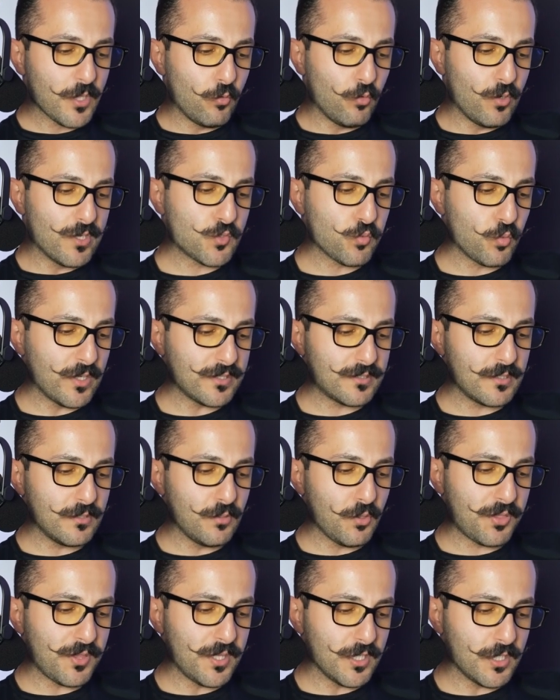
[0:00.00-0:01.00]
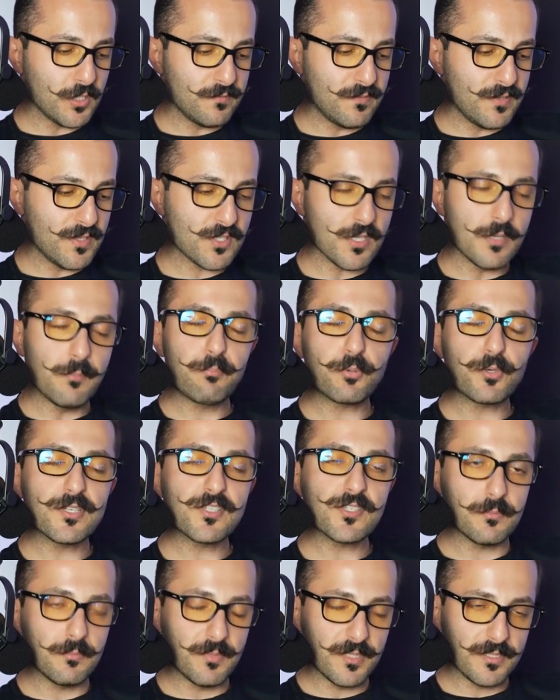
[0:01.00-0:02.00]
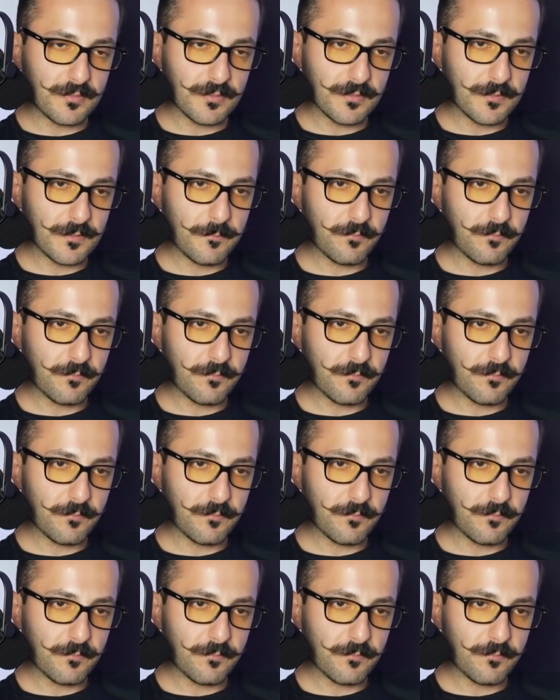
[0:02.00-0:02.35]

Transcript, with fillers: was, what do you think of his imprisonment?